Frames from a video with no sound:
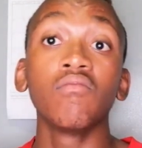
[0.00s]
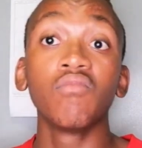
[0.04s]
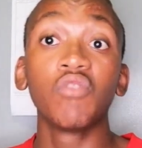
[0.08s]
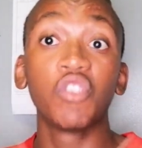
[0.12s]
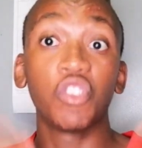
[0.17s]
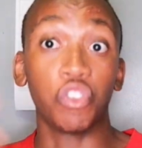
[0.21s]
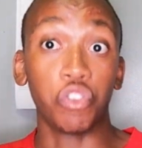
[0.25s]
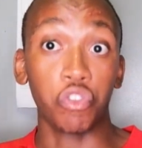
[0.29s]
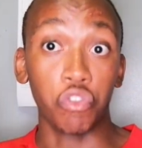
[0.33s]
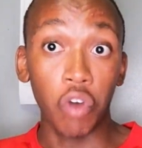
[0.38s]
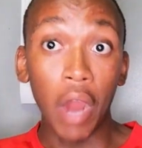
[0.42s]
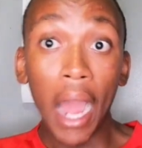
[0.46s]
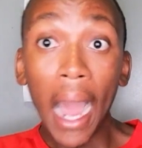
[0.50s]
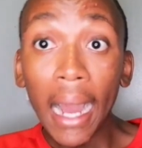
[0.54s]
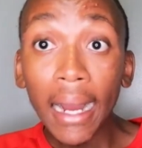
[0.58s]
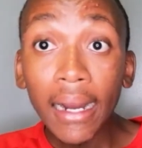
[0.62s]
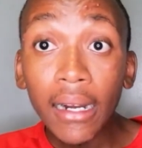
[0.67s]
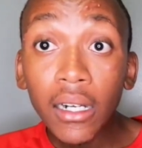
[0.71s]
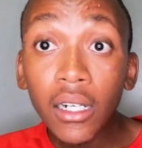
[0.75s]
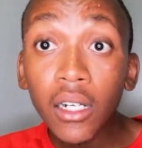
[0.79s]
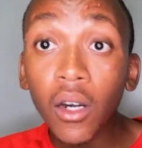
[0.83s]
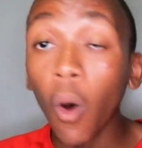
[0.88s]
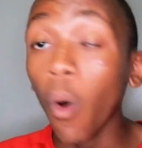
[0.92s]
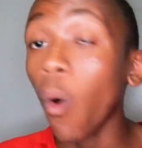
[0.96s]

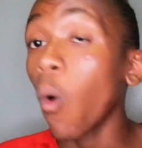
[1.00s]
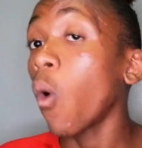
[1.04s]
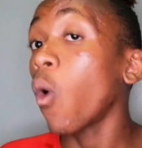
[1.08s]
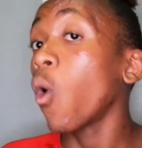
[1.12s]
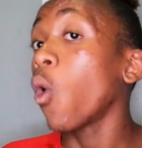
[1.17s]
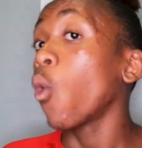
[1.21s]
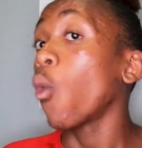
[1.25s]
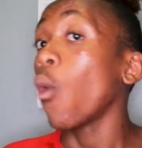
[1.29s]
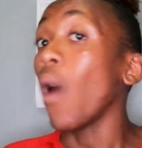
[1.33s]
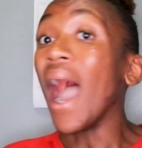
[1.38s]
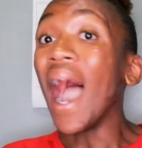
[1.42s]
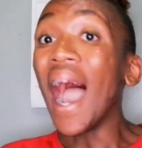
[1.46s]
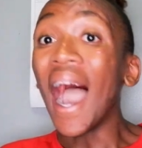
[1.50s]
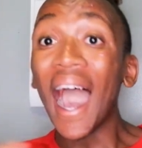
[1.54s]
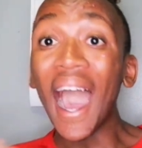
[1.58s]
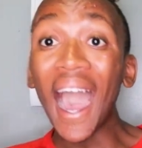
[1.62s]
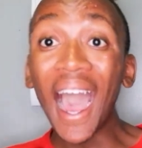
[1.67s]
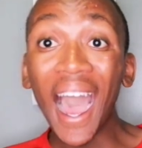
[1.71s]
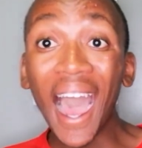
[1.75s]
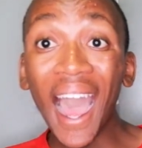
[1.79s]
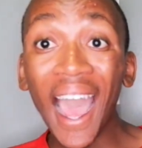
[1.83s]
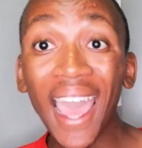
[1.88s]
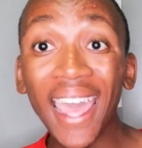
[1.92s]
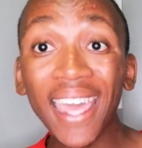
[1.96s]
drunk or
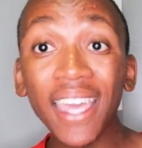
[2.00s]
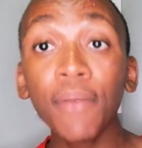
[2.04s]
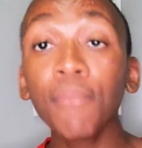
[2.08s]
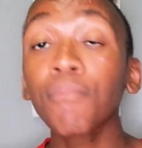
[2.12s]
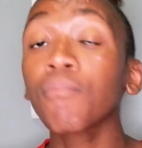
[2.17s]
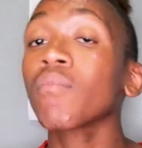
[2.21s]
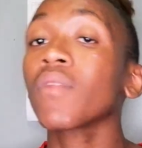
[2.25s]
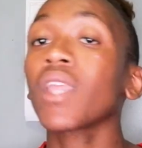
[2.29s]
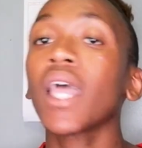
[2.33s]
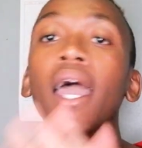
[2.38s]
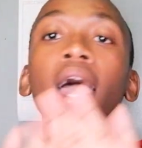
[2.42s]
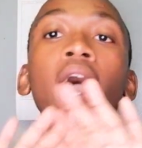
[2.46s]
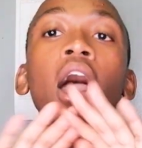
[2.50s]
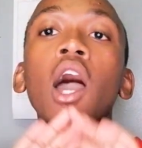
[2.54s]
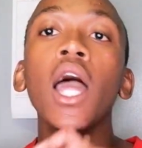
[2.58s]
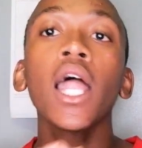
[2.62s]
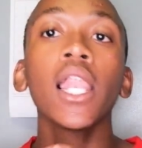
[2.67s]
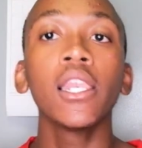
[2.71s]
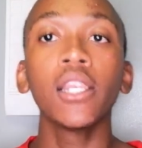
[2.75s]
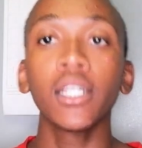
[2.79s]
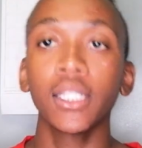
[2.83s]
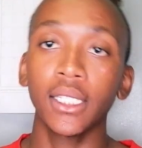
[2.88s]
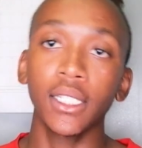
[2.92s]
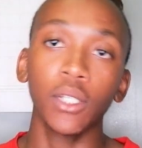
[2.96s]
high.
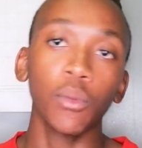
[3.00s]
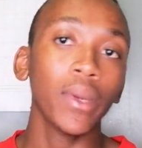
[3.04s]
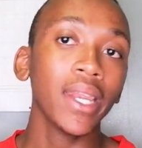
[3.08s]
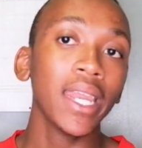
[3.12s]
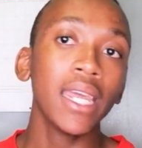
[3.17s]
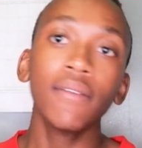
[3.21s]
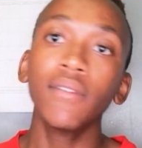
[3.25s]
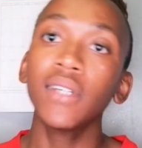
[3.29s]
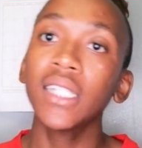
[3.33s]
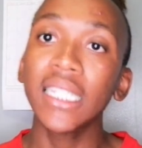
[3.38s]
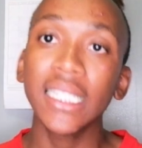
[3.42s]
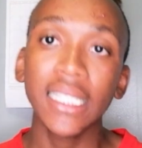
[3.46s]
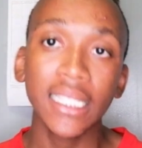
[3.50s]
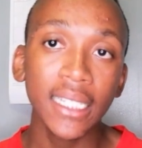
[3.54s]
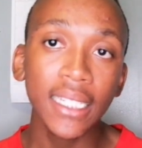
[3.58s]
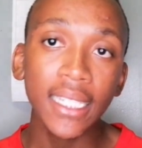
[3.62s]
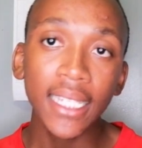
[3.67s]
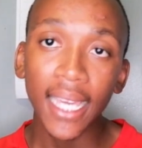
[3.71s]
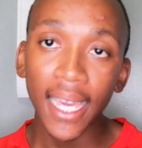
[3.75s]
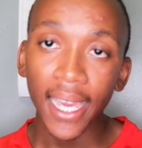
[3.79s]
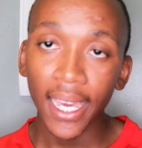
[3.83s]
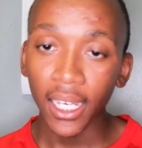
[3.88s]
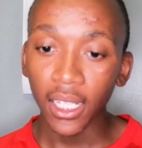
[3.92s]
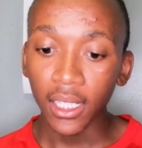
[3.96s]
Listen, whatever the
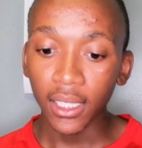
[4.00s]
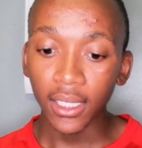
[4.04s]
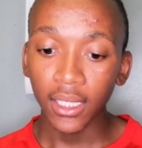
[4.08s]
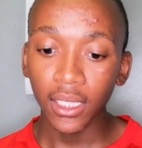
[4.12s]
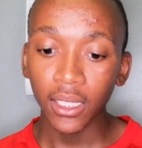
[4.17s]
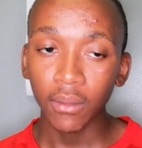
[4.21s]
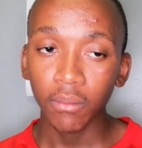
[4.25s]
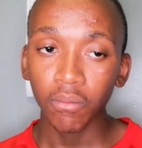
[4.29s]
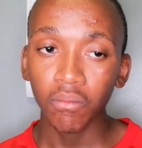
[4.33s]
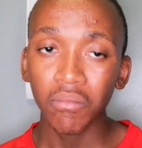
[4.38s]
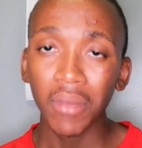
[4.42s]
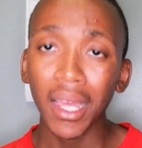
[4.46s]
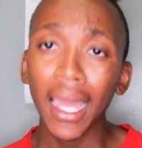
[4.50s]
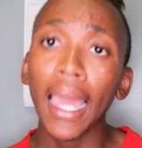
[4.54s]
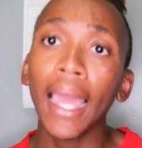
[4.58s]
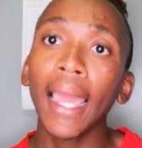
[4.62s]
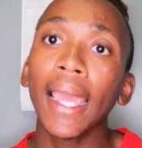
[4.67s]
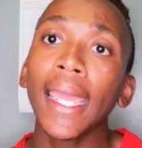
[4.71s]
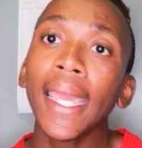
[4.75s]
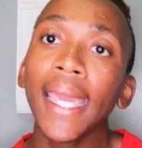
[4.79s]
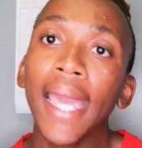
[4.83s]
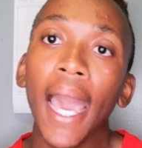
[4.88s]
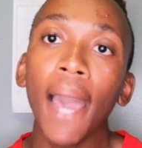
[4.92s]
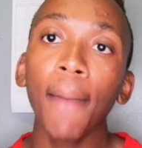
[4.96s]
tea is,
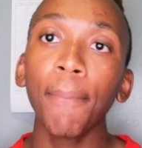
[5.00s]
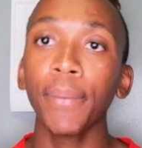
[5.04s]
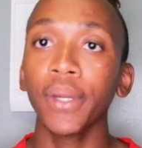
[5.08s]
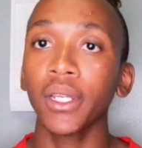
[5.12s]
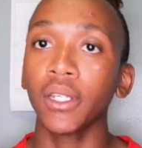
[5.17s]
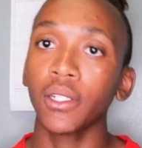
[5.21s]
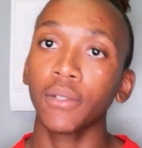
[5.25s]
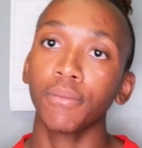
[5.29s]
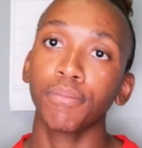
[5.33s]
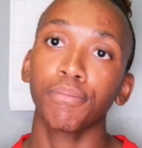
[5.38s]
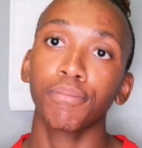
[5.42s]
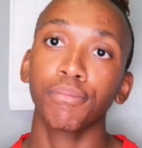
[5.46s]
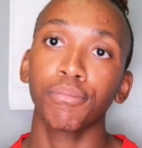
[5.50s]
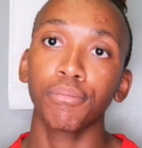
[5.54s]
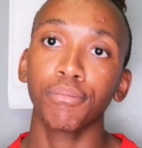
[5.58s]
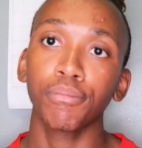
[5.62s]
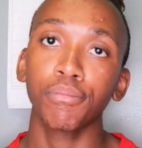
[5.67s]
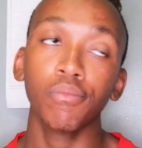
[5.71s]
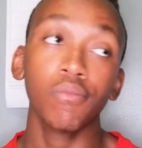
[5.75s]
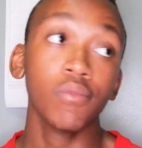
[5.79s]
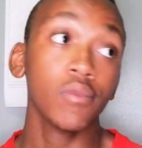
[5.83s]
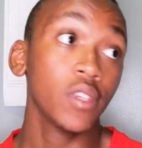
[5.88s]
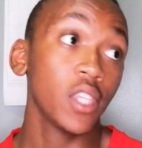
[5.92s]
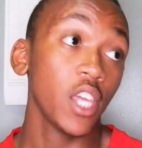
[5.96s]
it happened.
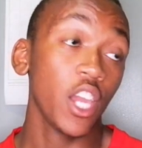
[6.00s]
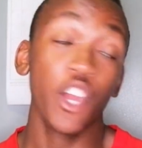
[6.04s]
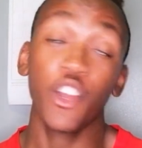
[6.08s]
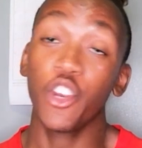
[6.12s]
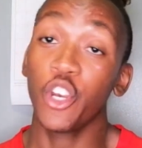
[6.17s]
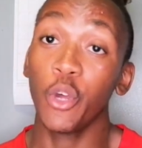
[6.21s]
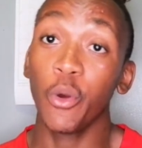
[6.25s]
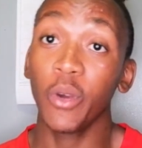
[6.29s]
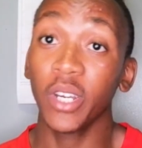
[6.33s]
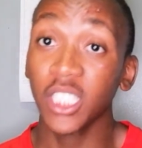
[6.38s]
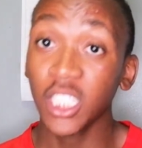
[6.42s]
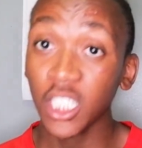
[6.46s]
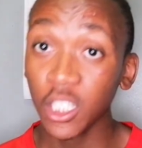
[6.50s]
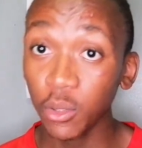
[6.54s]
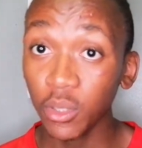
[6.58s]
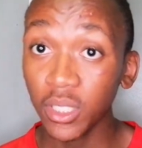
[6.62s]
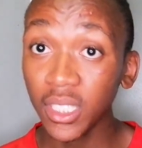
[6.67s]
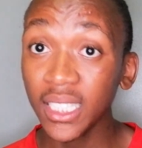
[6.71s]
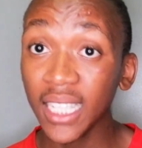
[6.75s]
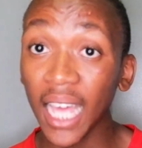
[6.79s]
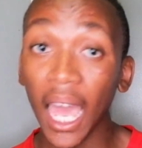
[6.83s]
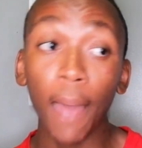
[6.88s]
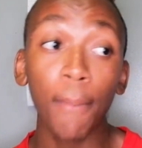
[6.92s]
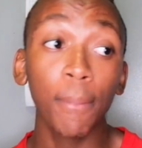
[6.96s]
There are no
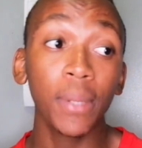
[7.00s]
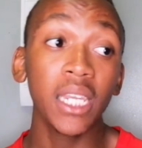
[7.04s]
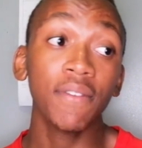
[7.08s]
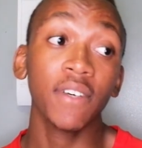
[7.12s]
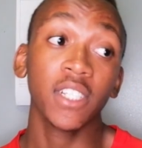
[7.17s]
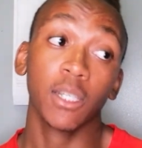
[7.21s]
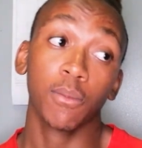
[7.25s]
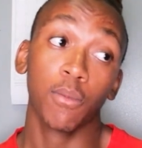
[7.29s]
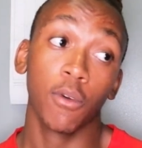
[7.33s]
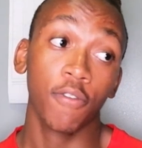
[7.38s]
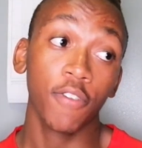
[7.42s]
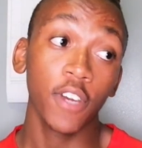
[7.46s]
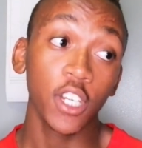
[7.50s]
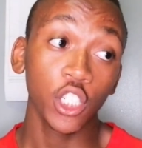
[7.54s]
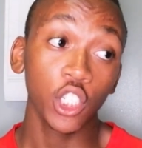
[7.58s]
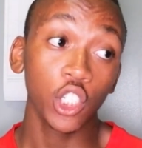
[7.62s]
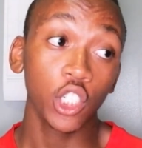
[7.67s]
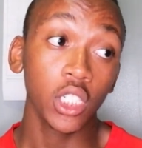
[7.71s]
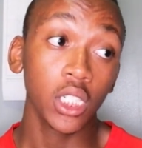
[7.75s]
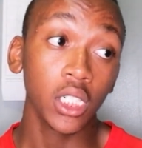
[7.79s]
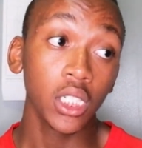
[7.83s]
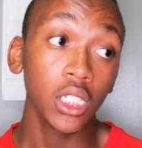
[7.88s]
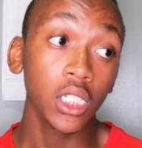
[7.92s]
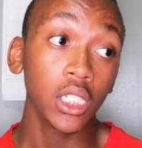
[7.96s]
excuses. I believe as a
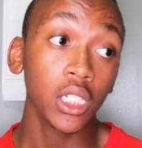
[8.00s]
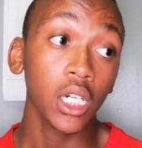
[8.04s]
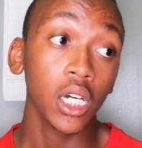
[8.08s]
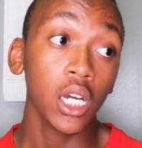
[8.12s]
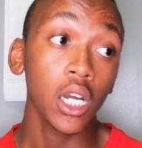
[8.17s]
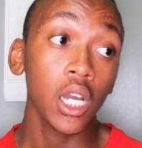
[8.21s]
professional,